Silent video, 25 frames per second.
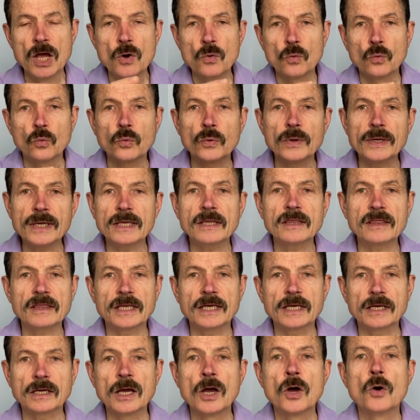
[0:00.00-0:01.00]
We
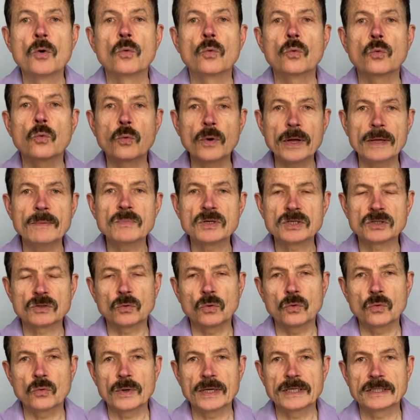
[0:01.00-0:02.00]
think we must
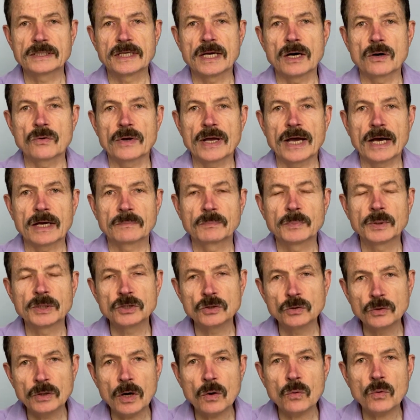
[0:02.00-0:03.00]
always go out, but you
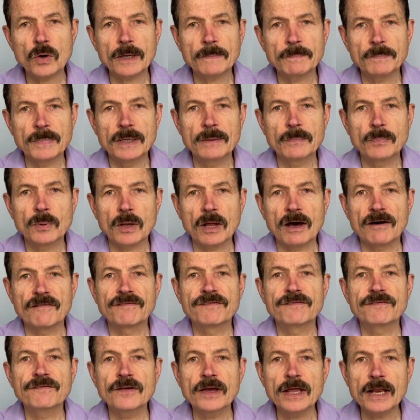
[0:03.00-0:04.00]
know what? People are
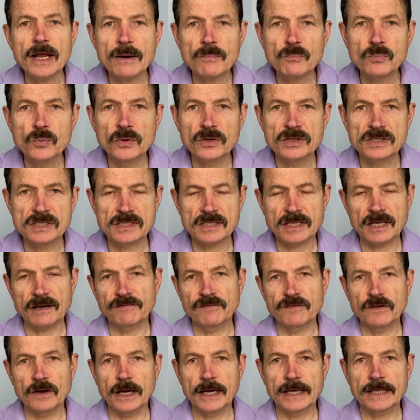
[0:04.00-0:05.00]
fed up with stuff
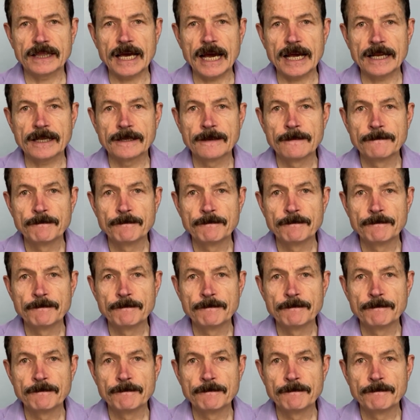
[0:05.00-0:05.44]
like that.